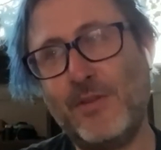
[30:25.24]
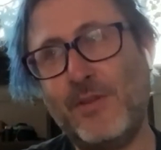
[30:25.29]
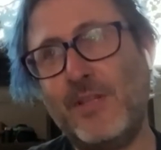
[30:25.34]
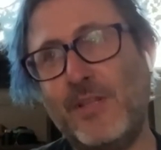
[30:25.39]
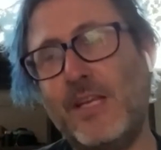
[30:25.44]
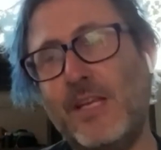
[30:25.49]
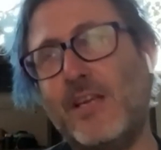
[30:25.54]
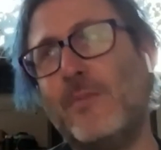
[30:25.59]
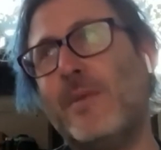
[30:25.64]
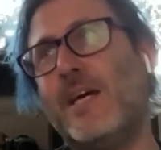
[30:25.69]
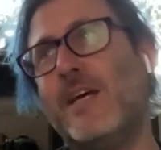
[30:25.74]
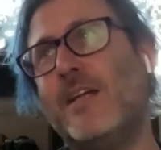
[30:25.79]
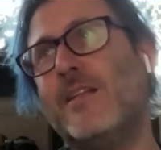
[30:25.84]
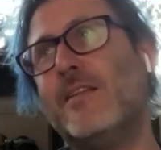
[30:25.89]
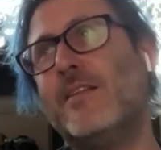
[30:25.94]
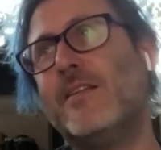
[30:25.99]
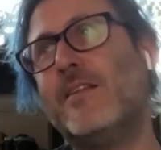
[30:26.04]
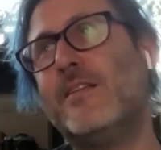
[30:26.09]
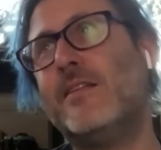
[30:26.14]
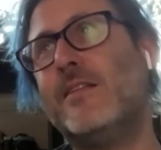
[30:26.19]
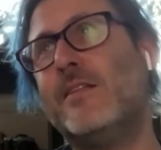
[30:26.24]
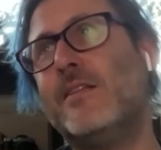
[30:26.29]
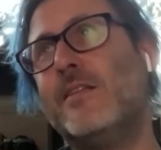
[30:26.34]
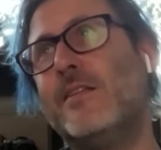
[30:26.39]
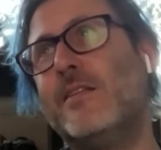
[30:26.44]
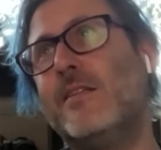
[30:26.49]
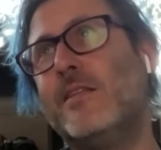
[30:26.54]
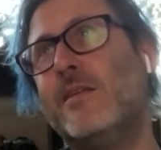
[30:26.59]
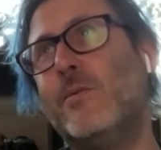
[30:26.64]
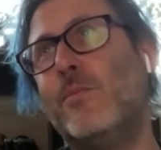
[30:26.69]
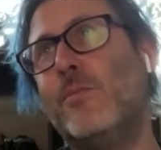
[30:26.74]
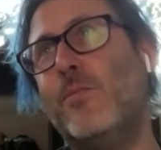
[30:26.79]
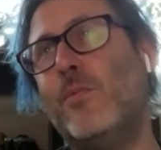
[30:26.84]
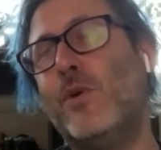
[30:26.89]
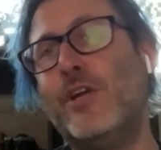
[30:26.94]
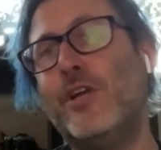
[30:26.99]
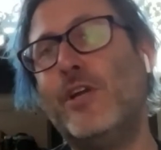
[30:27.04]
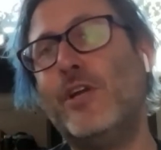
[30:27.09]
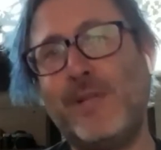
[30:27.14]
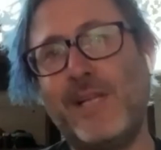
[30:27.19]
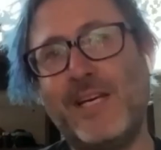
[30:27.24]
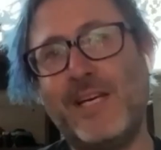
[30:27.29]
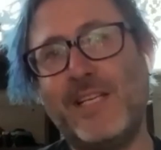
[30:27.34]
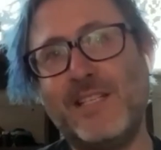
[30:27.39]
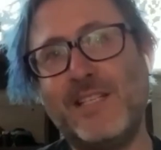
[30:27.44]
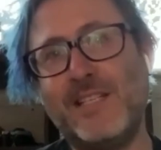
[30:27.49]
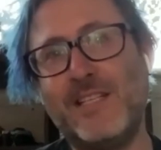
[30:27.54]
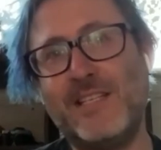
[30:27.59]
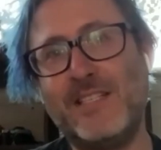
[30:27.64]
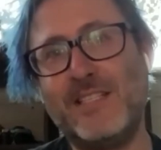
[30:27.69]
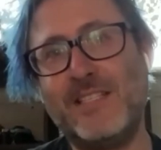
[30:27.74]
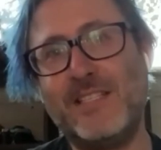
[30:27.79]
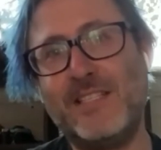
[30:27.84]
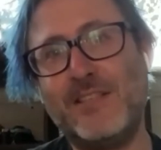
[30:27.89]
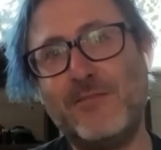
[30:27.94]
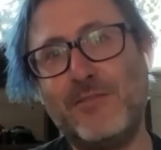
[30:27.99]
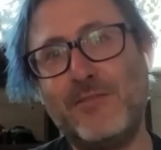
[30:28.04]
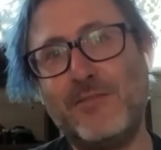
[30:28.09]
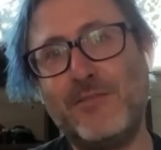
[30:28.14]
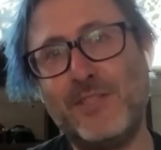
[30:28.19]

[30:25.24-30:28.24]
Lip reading: and if you think about the word place and the